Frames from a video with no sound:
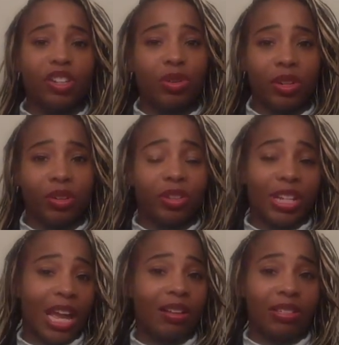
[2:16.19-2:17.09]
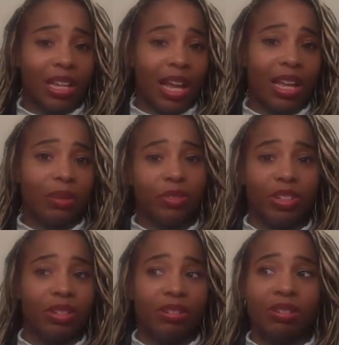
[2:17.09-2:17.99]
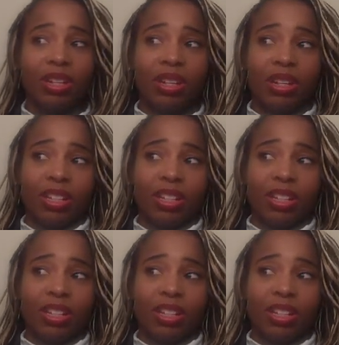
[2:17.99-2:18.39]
during her downtime, she's